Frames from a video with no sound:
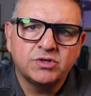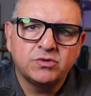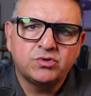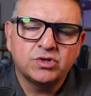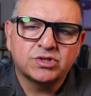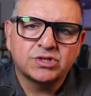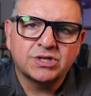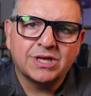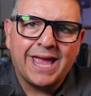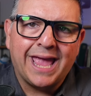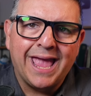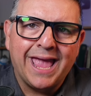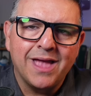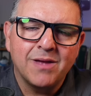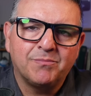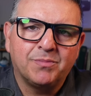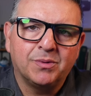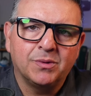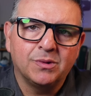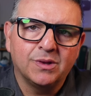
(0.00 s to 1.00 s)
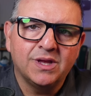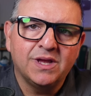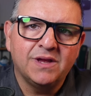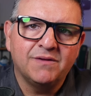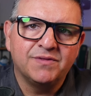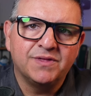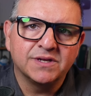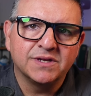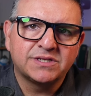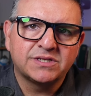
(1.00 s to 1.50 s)
you just can't
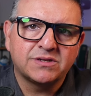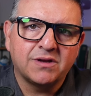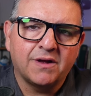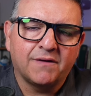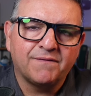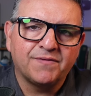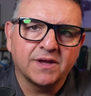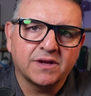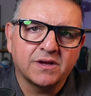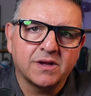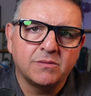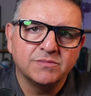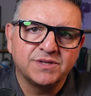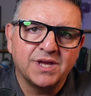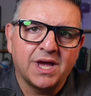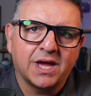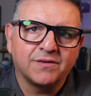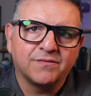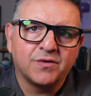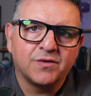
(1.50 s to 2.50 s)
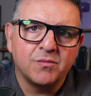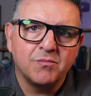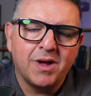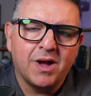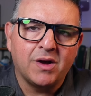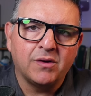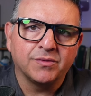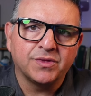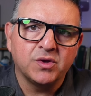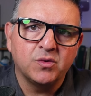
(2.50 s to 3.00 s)
believe the stuff that comes out of her
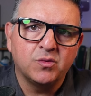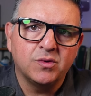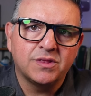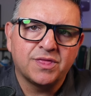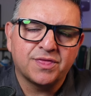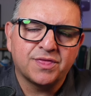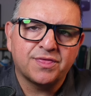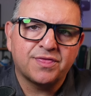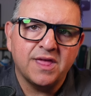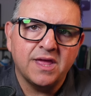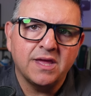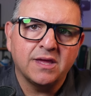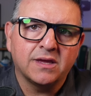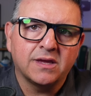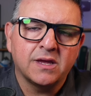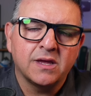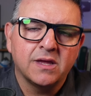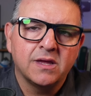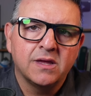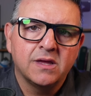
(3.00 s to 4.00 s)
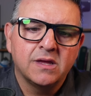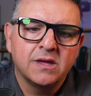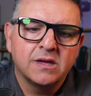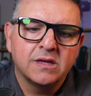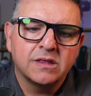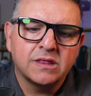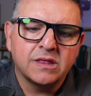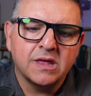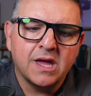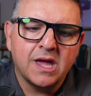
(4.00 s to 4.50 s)
mouth. You would think
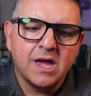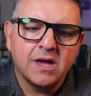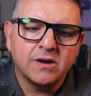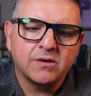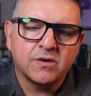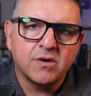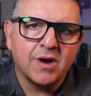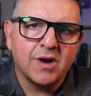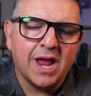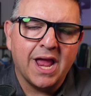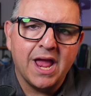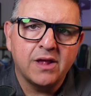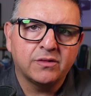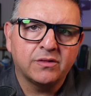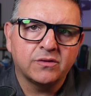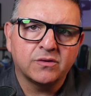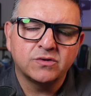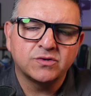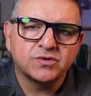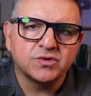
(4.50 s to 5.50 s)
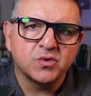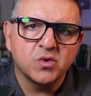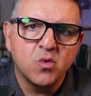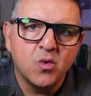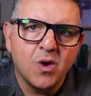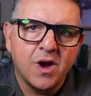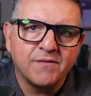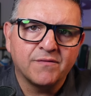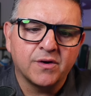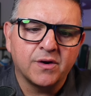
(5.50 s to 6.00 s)
that her handlers or
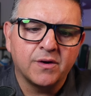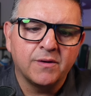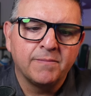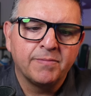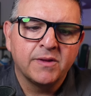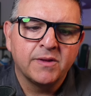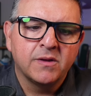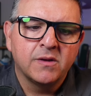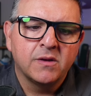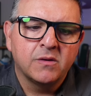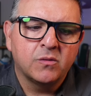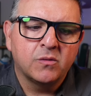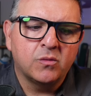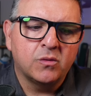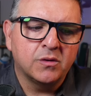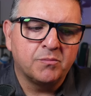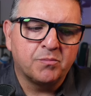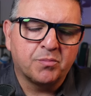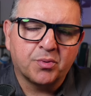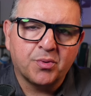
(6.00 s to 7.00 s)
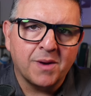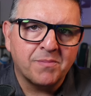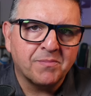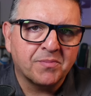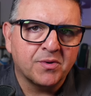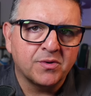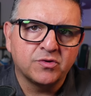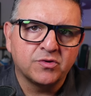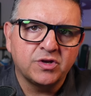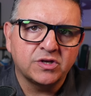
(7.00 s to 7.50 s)
whoever would
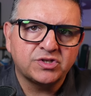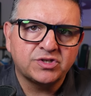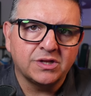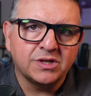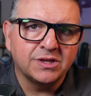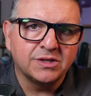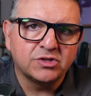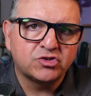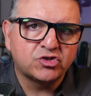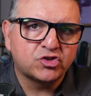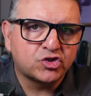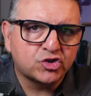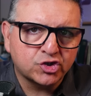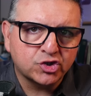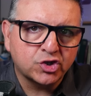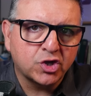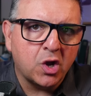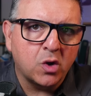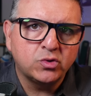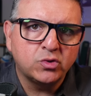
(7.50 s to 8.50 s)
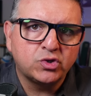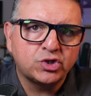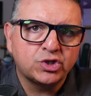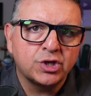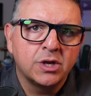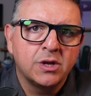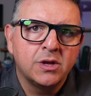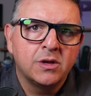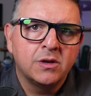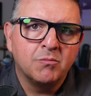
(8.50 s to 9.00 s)
prep her just a
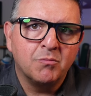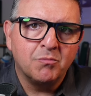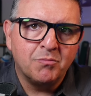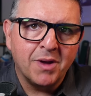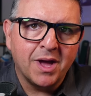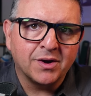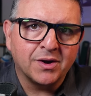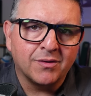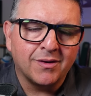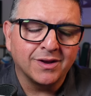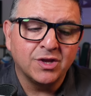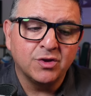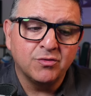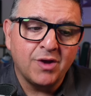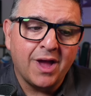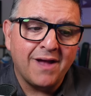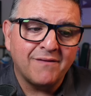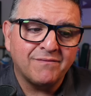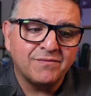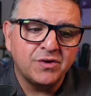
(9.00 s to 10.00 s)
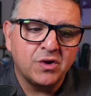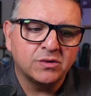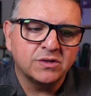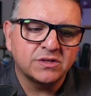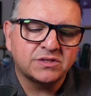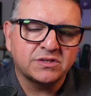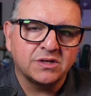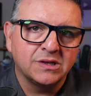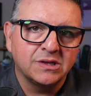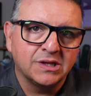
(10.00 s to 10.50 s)
scotch better. You have
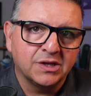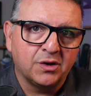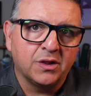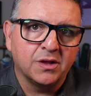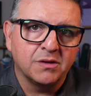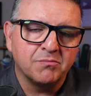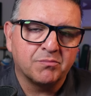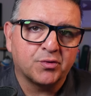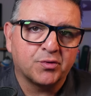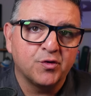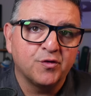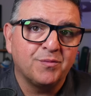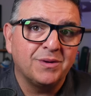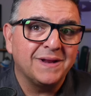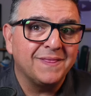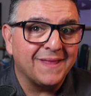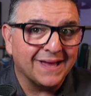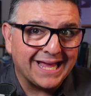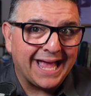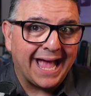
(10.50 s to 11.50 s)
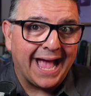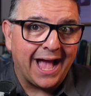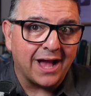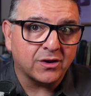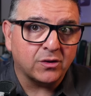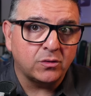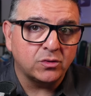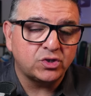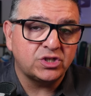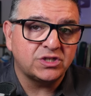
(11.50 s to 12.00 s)
noticed a little improvement in the
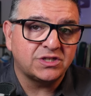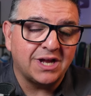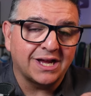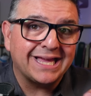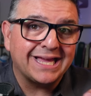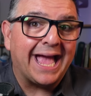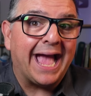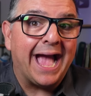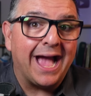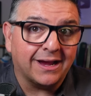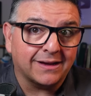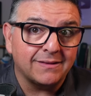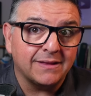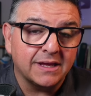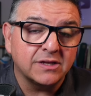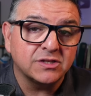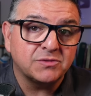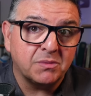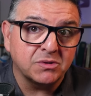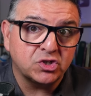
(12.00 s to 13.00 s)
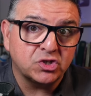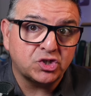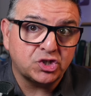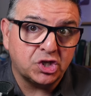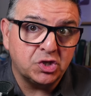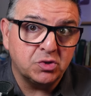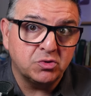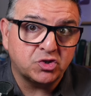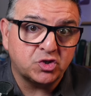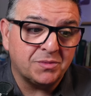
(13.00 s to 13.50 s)
cackle. She's not cackling as much as
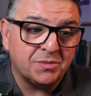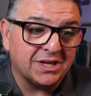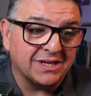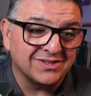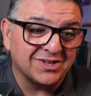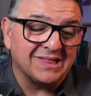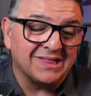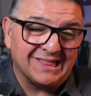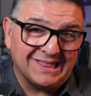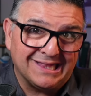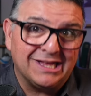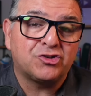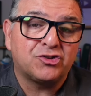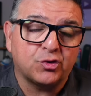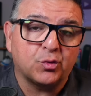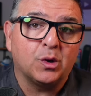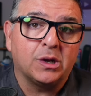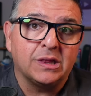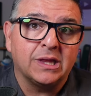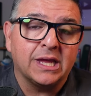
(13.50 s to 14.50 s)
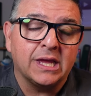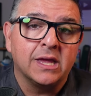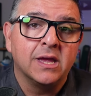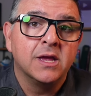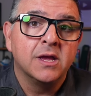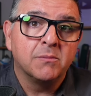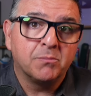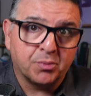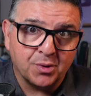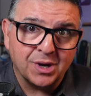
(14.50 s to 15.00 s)
she used to because it literally
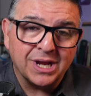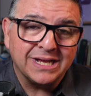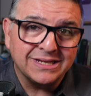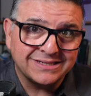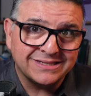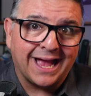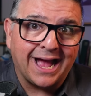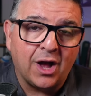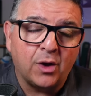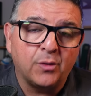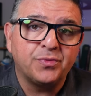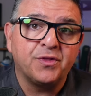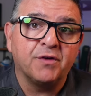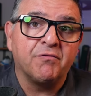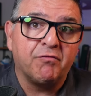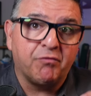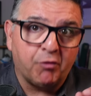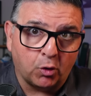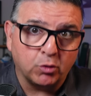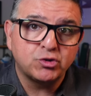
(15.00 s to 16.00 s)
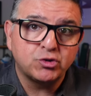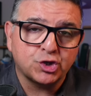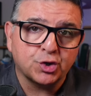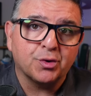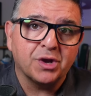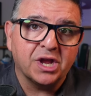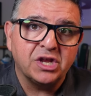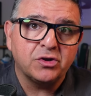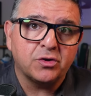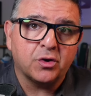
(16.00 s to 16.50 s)
brings out the
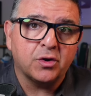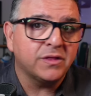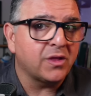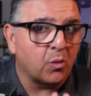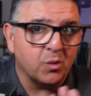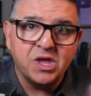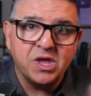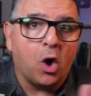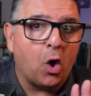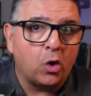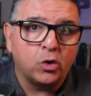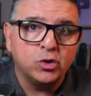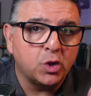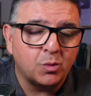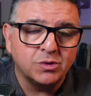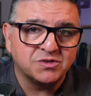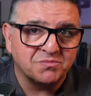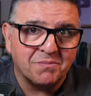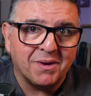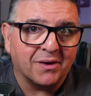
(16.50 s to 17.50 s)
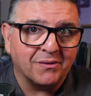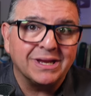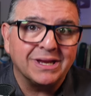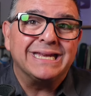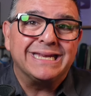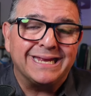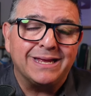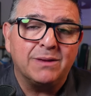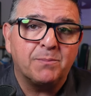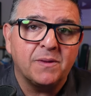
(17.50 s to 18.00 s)
vulture in her that we all know is
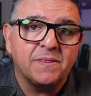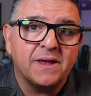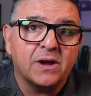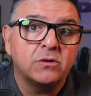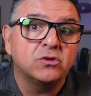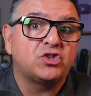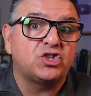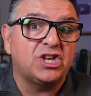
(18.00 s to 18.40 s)
buried deep in there and